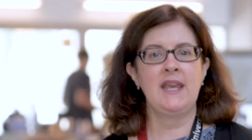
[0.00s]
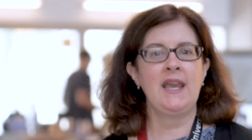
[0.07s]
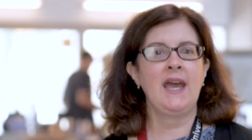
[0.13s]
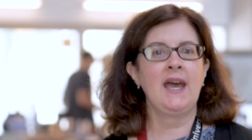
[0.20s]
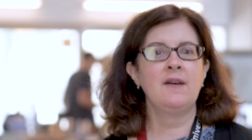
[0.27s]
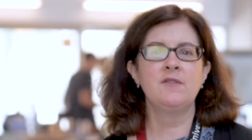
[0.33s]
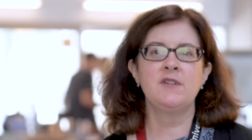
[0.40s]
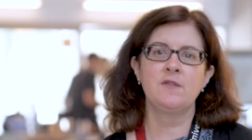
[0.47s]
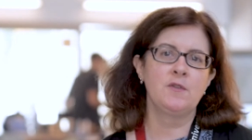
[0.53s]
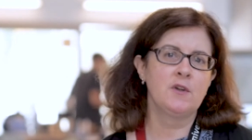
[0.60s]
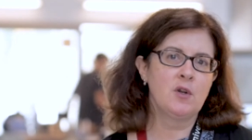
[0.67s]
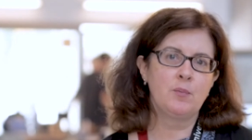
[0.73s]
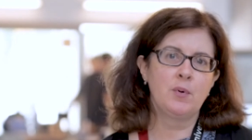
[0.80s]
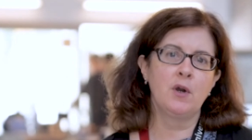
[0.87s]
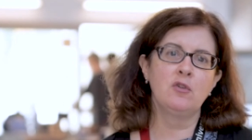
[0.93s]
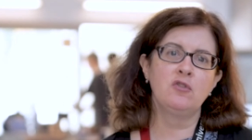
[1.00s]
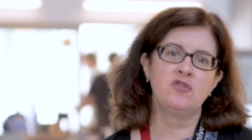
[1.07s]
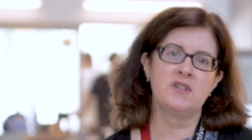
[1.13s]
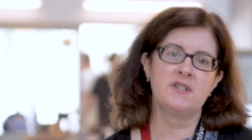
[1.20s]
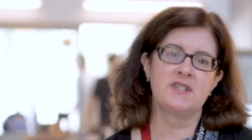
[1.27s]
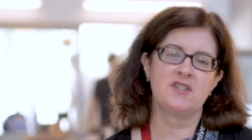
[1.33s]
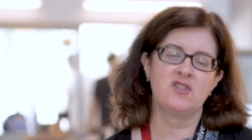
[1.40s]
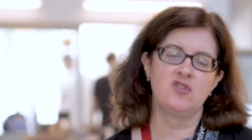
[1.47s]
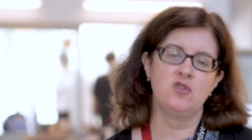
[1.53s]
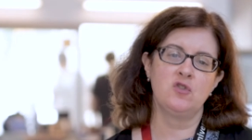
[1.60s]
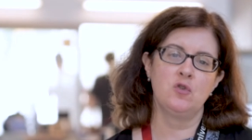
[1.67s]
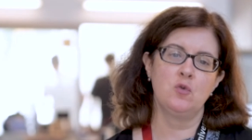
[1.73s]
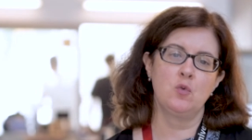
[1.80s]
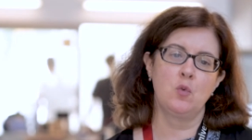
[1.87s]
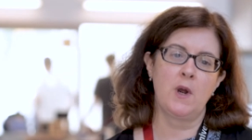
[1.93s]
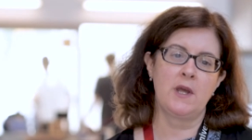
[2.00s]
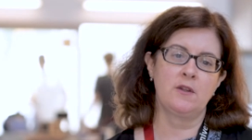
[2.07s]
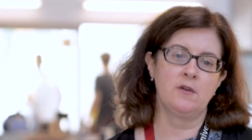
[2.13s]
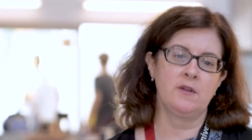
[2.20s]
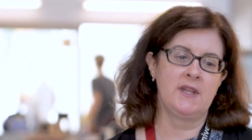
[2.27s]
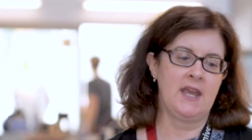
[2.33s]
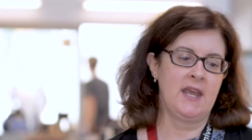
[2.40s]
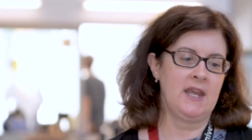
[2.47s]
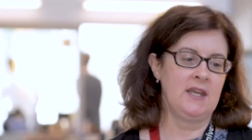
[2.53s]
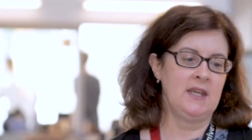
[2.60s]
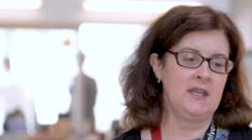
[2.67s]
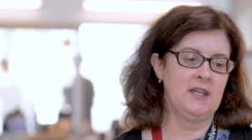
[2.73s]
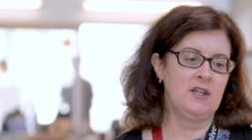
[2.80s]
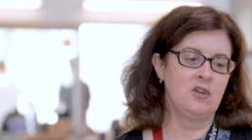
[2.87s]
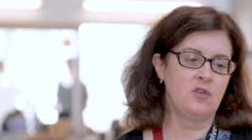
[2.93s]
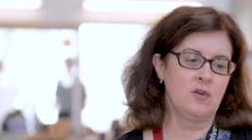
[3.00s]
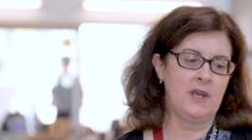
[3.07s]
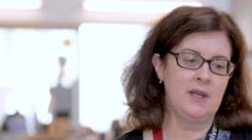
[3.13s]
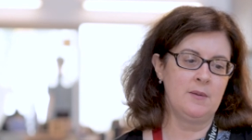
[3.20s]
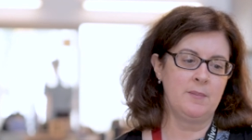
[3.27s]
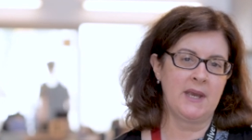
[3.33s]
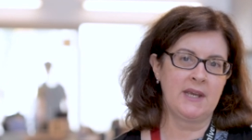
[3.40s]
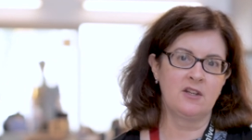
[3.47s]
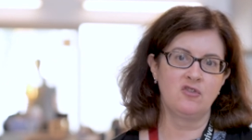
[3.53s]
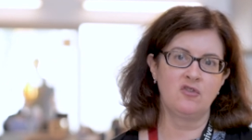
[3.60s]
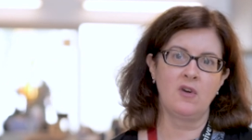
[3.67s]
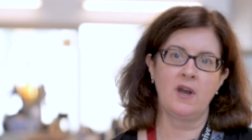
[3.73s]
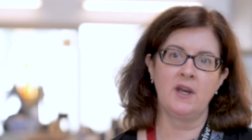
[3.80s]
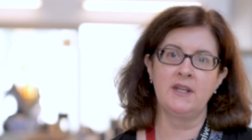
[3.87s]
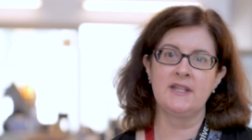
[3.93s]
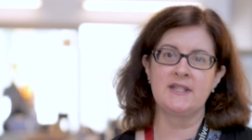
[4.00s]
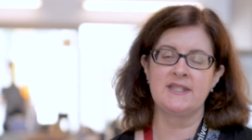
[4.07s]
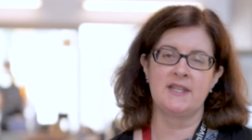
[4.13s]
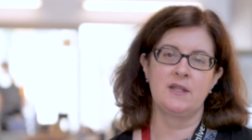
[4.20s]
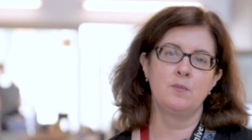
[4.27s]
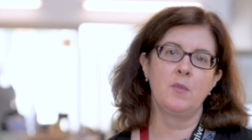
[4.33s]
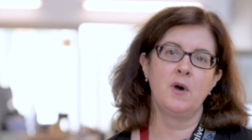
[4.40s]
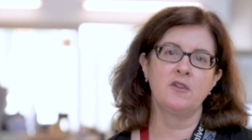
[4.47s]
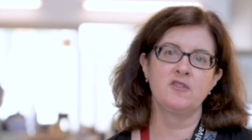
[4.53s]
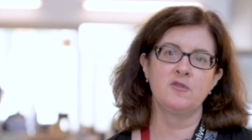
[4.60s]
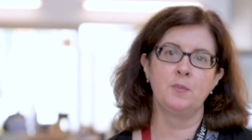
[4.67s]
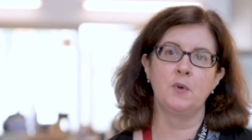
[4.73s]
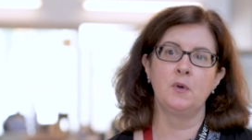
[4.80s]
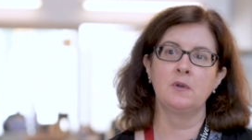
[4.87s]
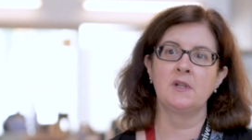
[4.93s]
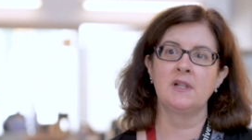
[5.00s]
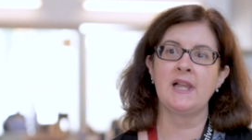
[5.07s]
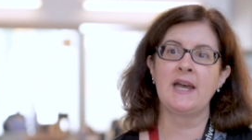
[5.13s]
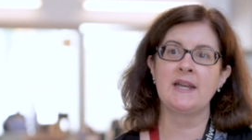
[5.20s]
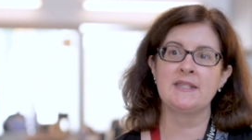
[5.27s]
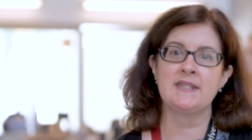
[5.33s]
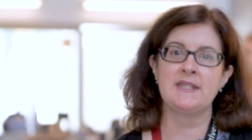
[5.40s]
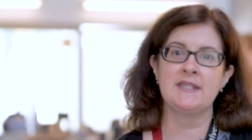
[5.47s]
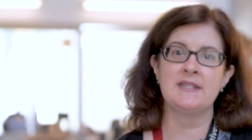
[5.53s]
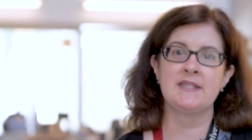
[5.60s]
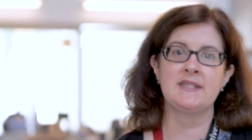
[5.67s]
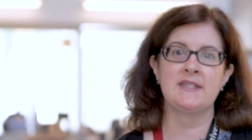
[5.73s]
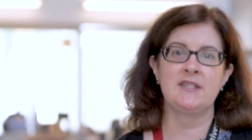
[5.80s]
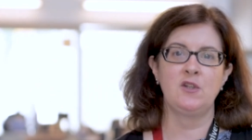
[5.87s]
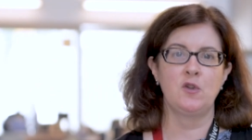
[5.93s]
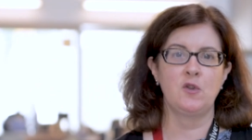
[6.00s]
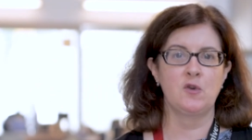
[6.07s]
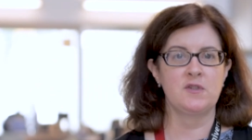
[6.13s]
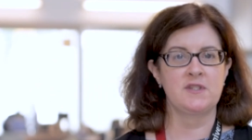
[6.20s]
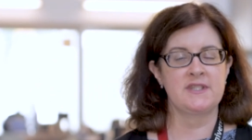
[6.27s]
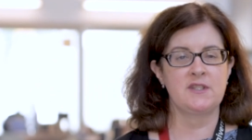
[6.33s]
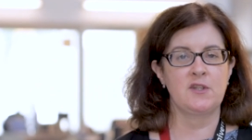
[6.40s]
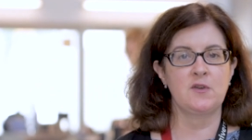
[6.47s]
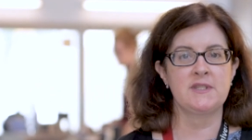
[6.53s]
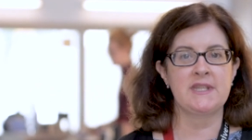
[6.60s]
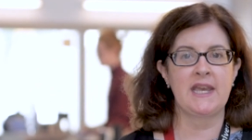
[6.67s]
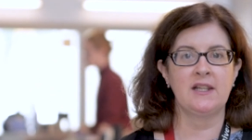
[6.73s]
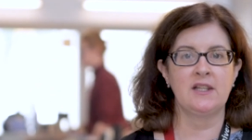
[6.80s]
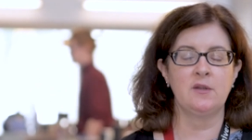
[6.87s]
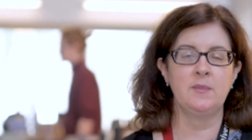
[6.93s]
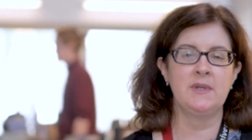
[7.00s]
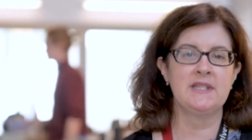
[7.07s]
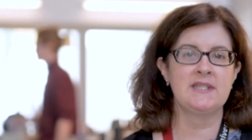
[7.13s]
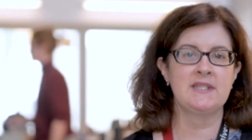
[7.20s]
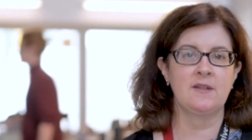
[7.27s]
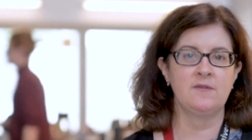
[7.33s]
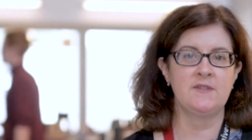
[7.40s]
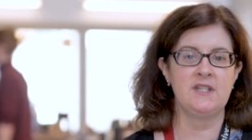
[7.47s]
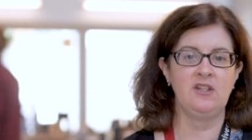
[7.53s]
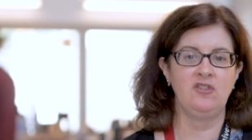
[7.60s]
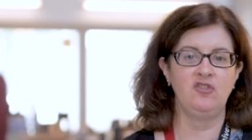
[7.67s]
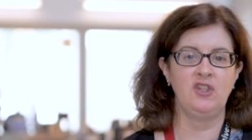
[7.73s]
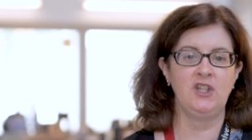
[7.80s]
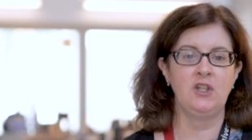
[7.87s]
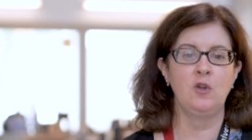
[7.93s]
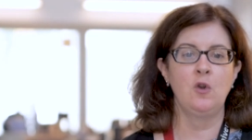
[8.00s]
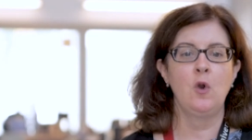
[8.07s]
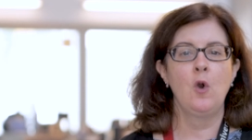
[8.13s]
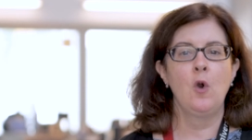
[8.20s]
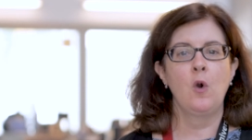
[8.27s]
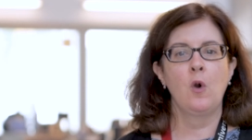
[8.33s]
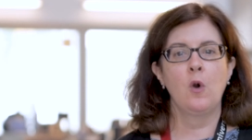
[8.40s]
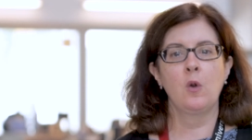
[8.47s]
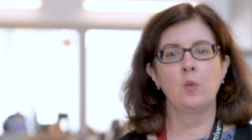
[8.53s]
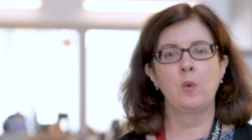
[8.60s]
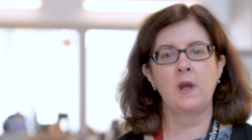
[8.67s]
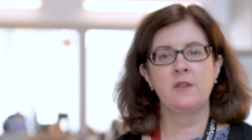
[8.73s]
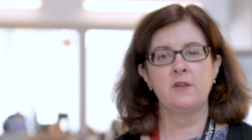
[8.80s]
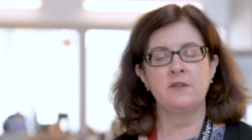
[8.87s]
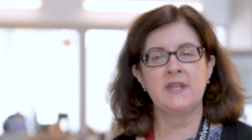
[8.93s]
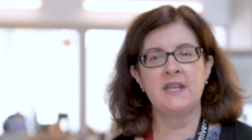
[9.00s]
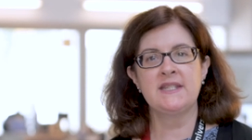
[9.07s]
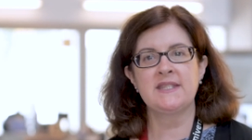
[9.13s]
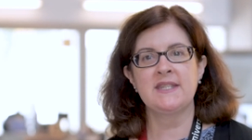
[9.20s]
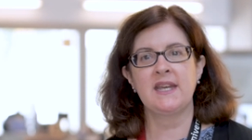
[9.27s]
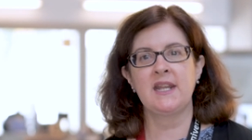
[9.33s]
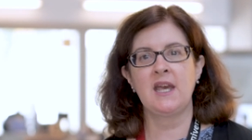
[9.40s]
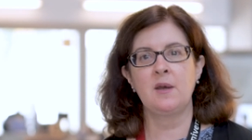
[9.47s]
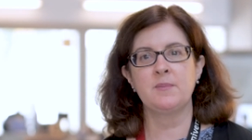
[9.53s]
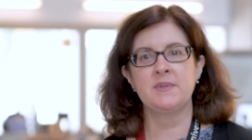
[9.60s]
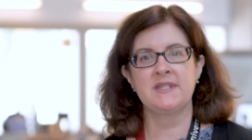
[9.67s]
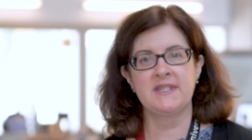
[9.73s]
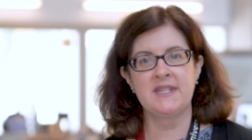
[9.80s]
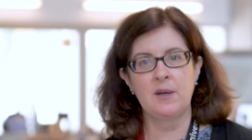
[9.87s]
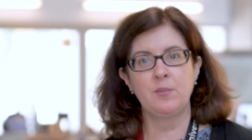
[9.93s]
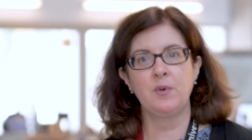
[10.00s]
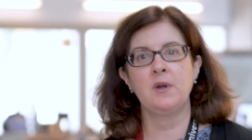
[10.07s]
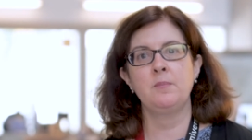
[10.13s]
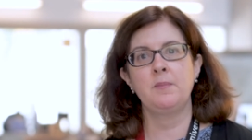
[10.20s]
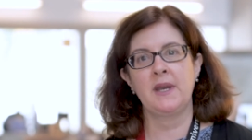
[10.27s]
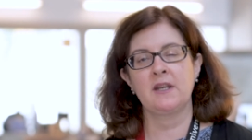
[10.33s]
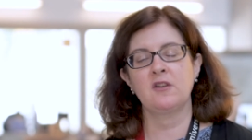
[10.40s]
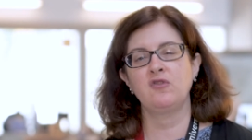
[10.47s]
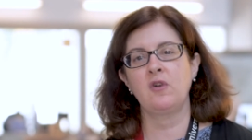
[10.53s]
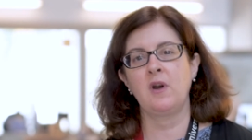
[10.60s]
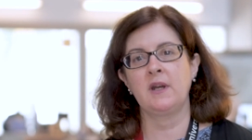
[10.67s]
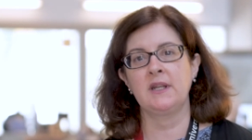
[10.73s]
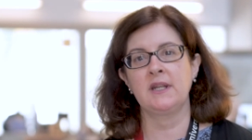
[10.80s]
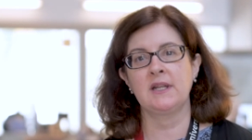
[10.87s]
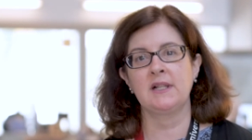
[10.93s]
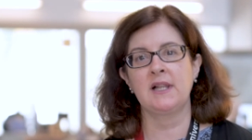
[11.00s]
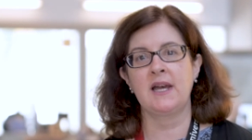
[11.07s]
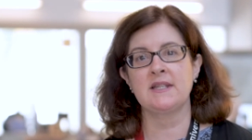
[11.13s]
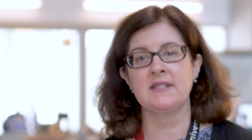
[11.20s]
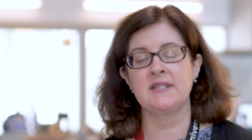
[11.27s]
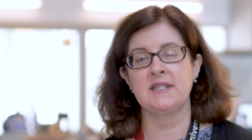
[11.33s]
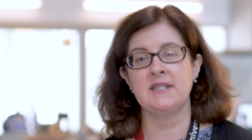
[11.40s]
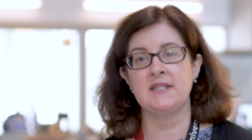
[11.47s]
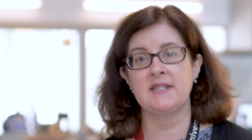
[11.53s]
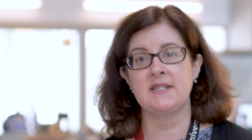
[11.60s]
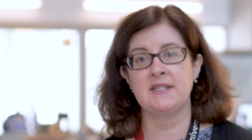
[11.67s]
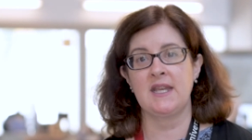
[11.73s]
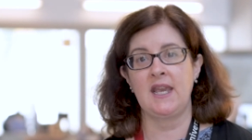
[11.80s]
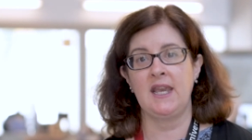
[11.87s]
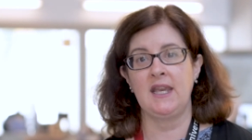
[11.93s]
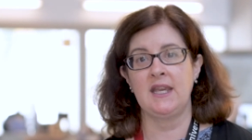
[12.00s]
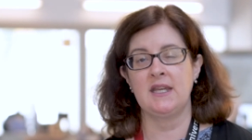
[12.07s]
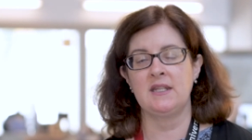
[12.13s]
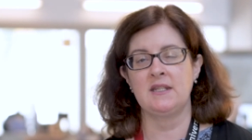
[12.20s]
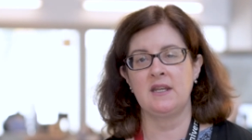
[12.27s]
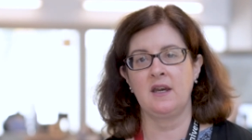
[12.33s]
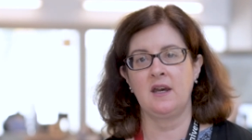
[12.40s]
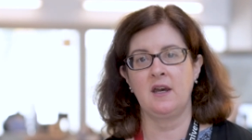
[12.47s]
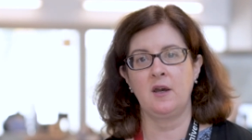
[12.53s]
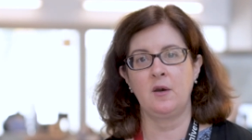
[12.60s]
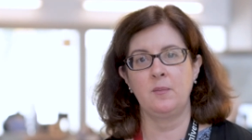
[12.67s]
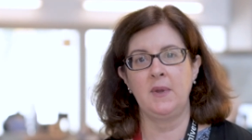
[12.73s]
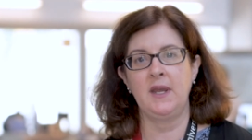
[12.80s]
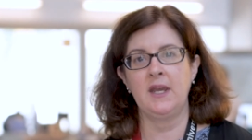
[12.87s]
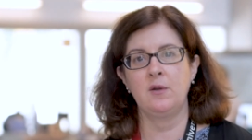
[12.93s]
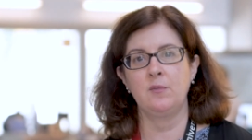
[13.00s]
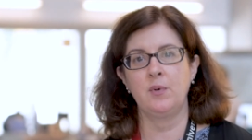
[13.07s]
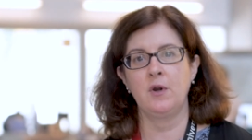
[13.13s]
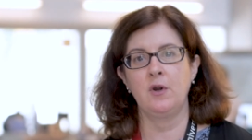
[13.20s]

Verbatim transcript: they have different approaches to whether they integrate mechatronics in multiple classes, you know, those, those elements of teaching, or whether they set up separate mechatronic classes and, um, and